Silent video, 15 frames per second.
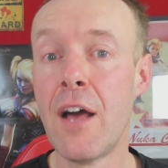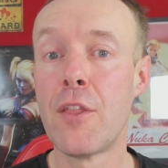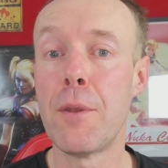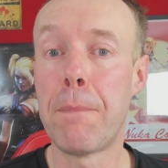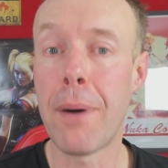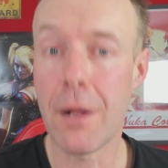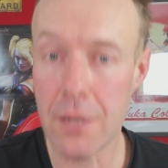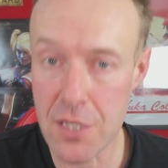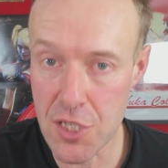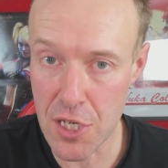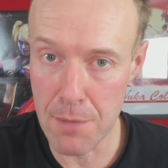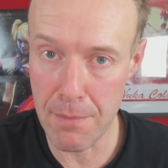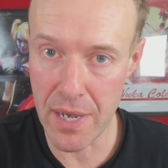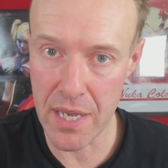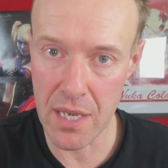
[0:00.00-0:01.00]
the
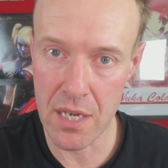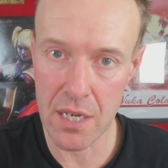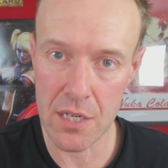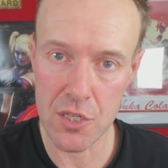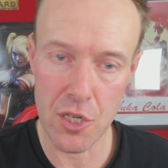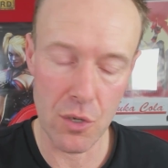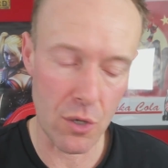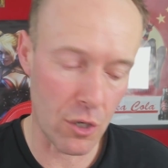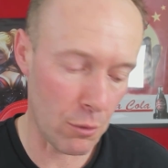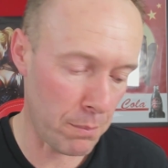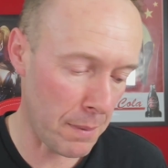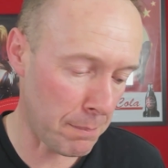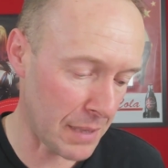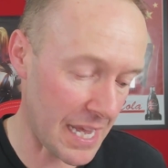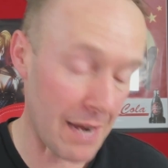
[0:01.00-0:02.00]
policy makers who could
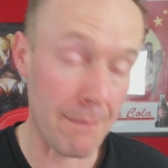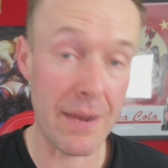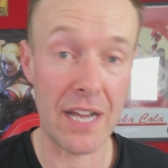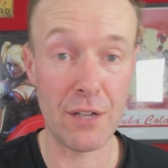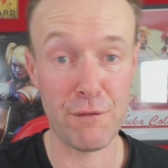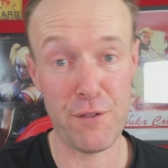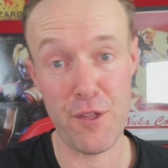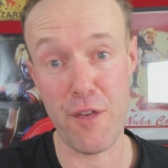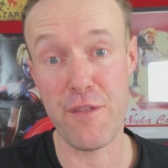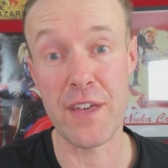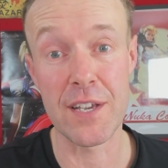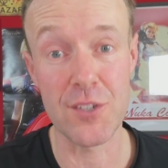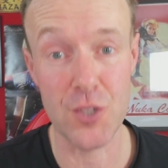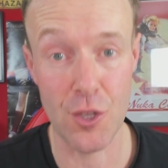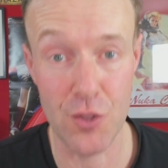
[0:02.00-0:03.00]
be blackmailed for the
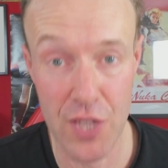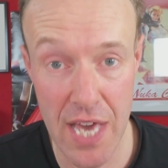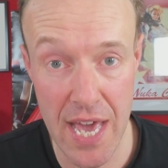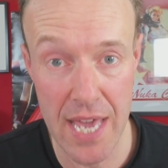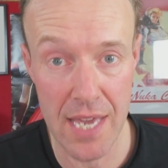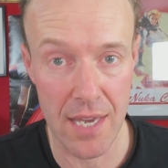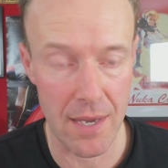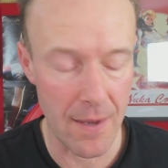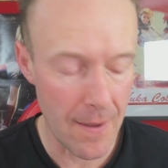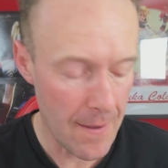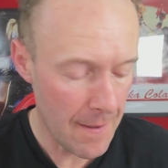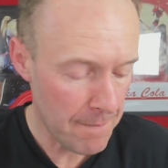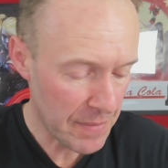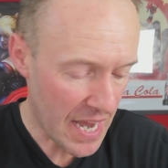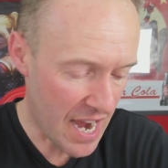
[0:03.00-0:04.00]
things that they
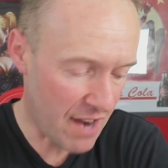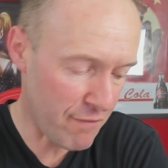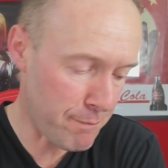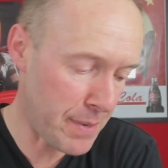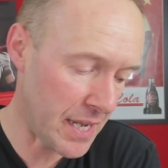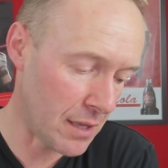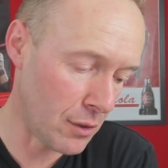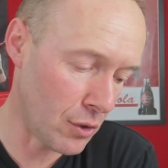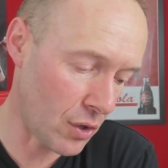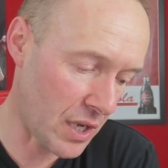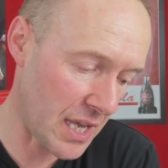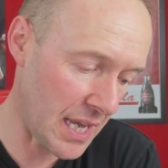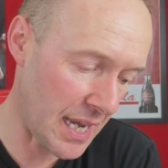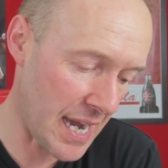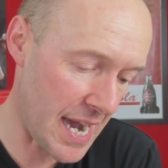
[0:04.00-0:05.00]
have been looking